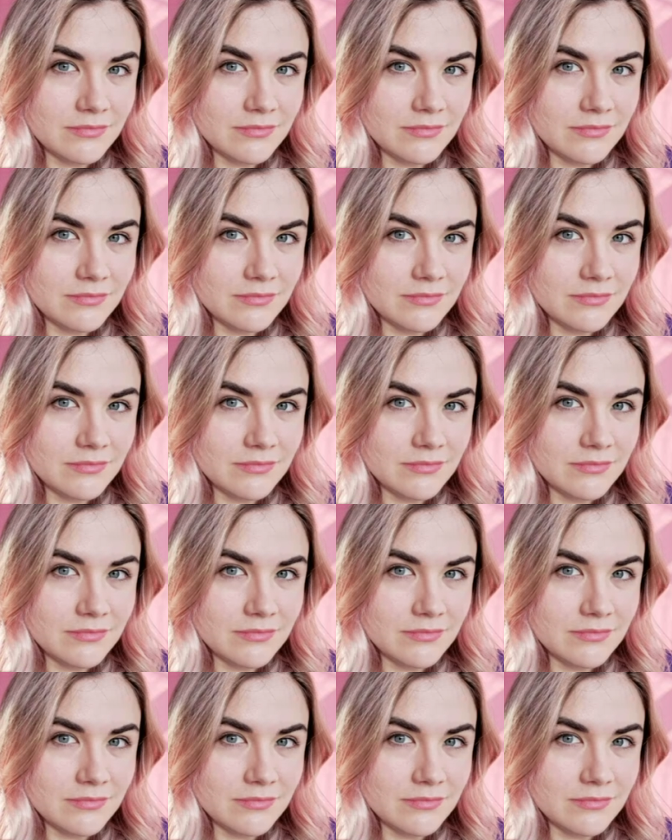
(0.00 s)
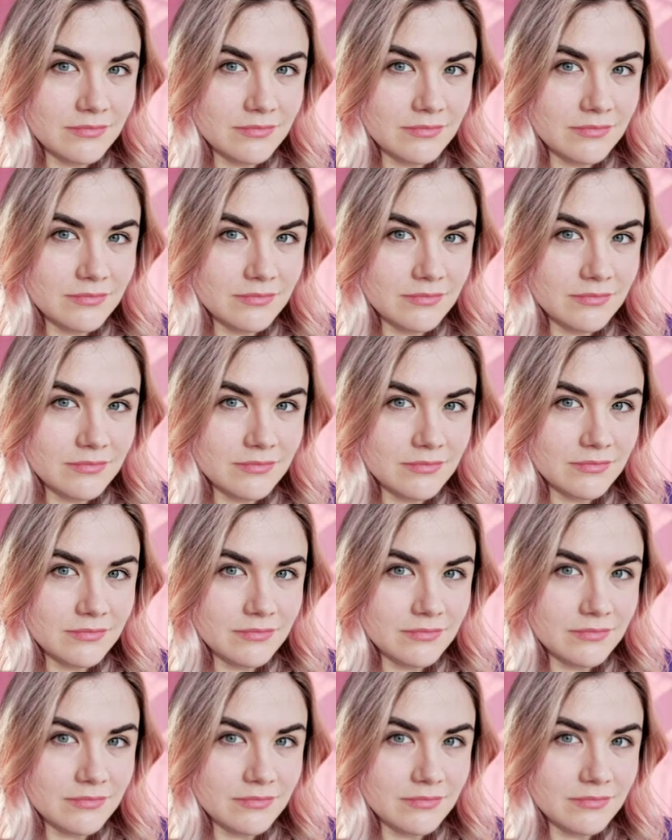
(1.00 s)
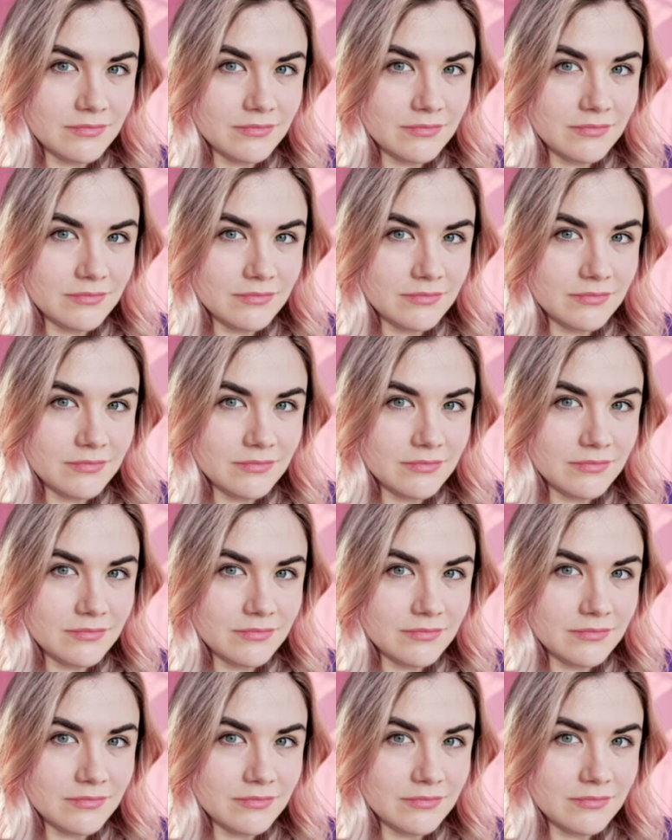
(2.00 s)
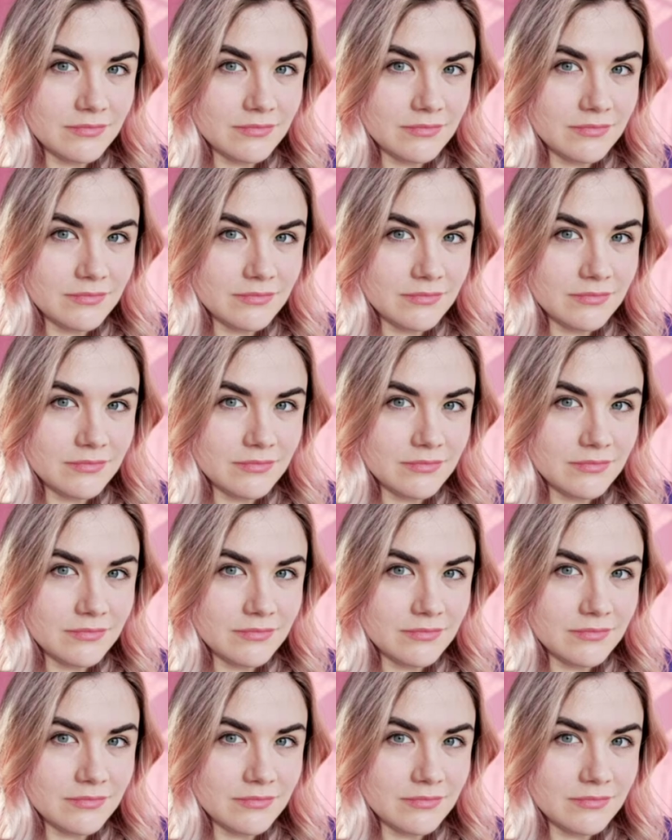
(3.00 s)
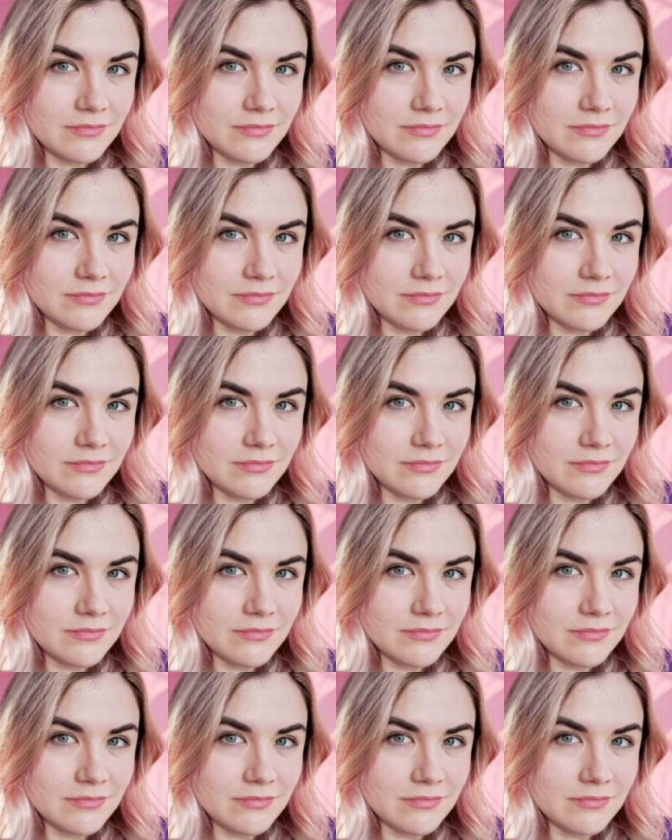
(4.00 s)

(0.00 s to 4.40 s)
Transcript: (no lip movement)